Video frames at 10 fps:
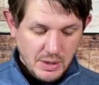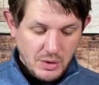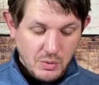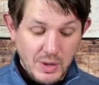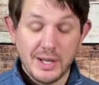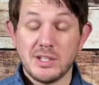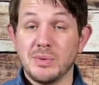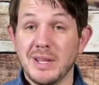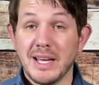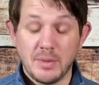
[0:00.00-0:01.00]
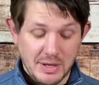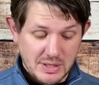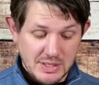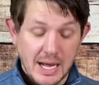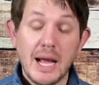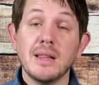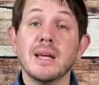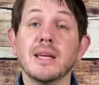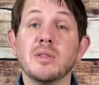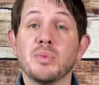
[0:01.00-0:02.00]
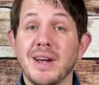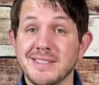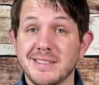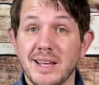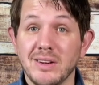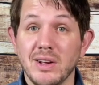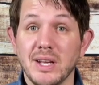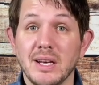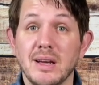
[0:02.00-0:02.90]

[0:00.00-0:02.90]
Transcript: What else do I like about this? I like the price tag on it.